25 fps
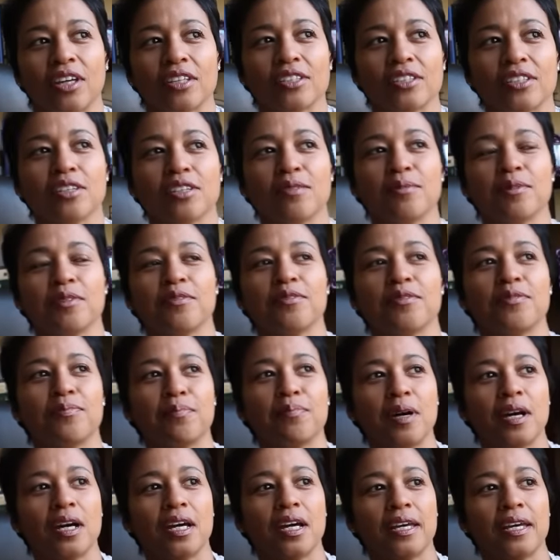some of
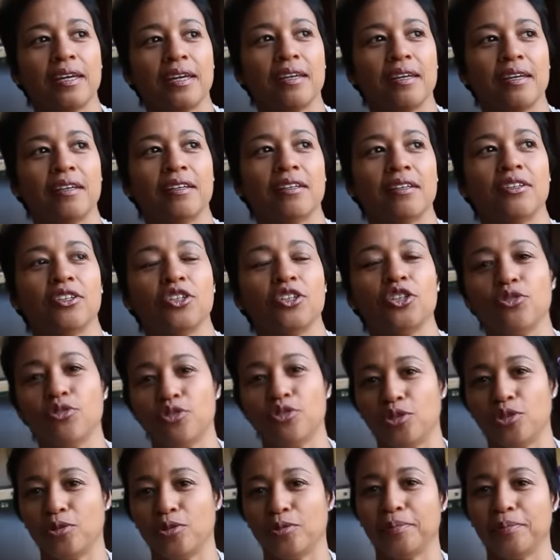my
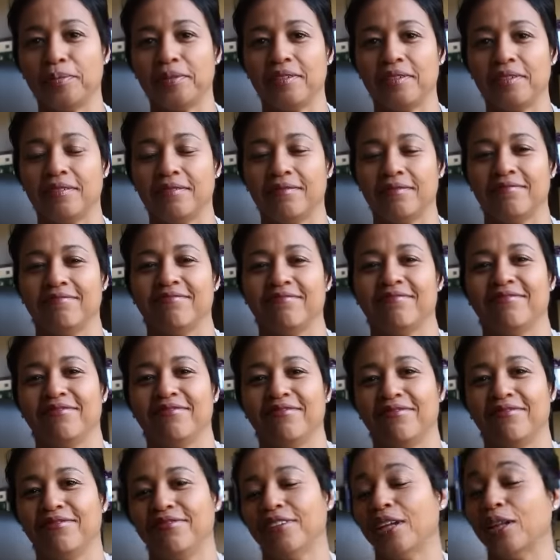YouTube
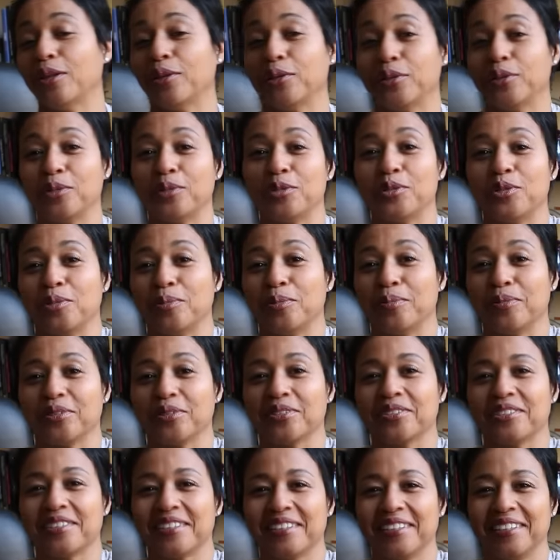fellow
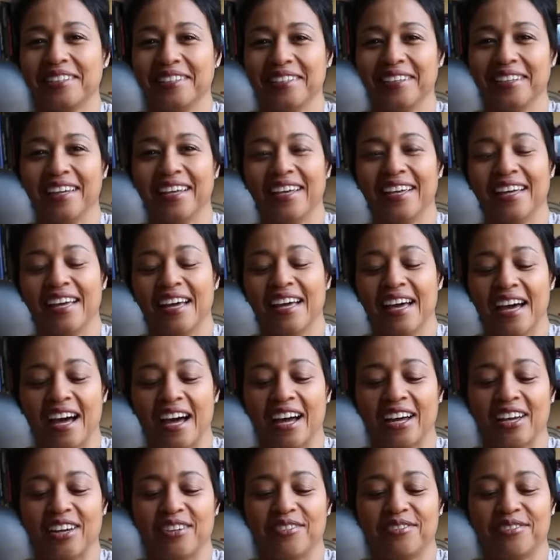YouTubers,
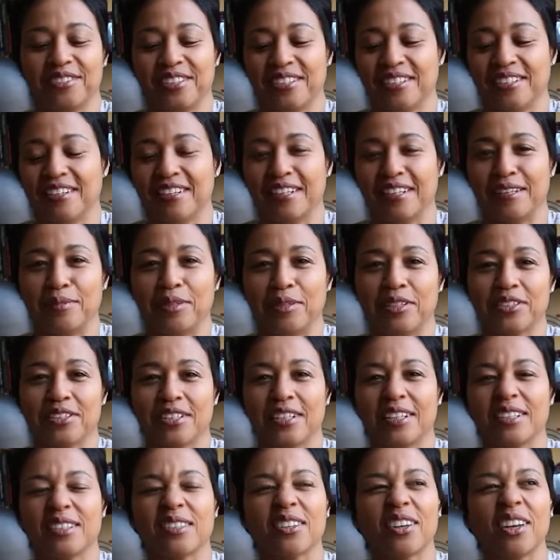I have sent emails
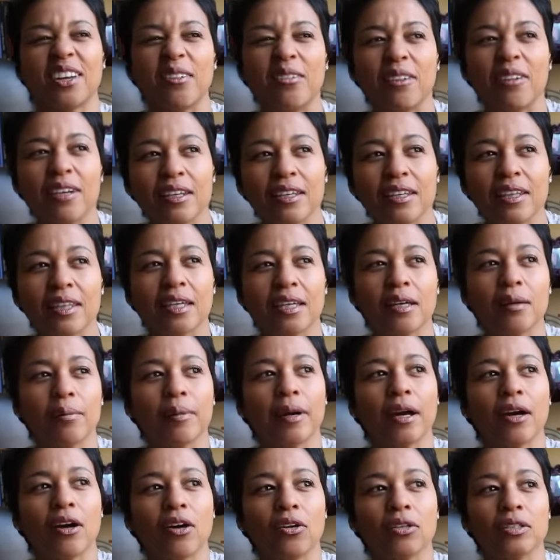and asked, okay, what do you think
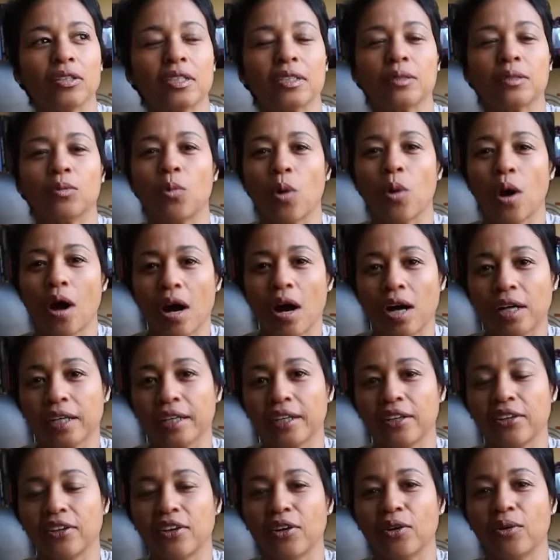about the
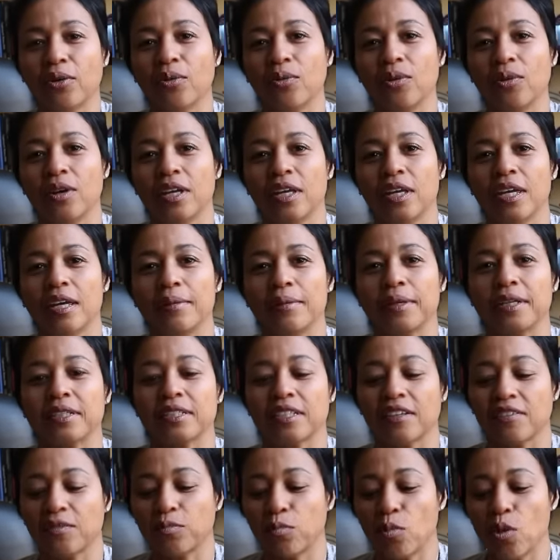WOC, you know? Because
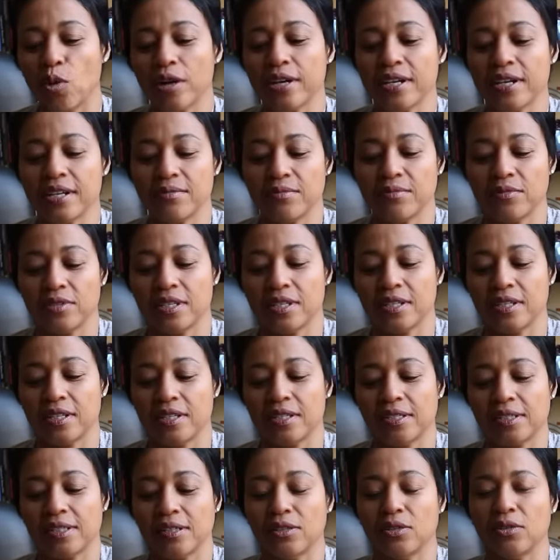I've wanted one of
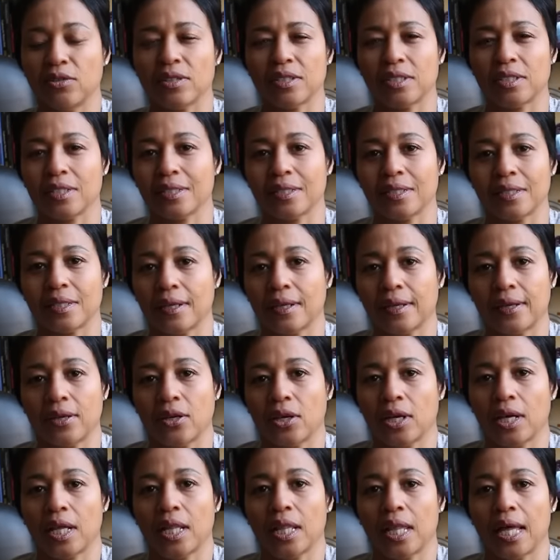these. I know this is like, you
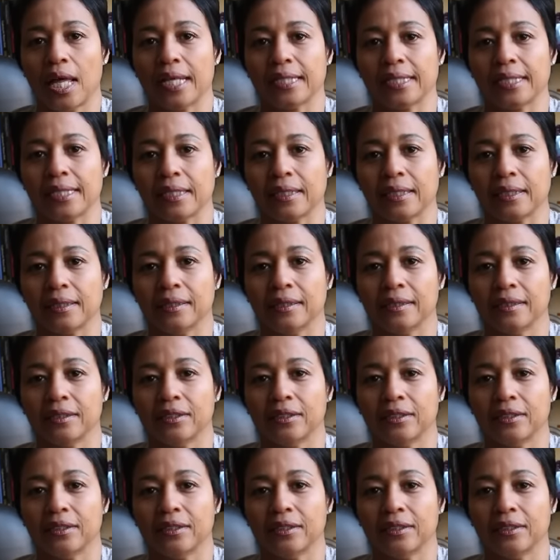know, a classic.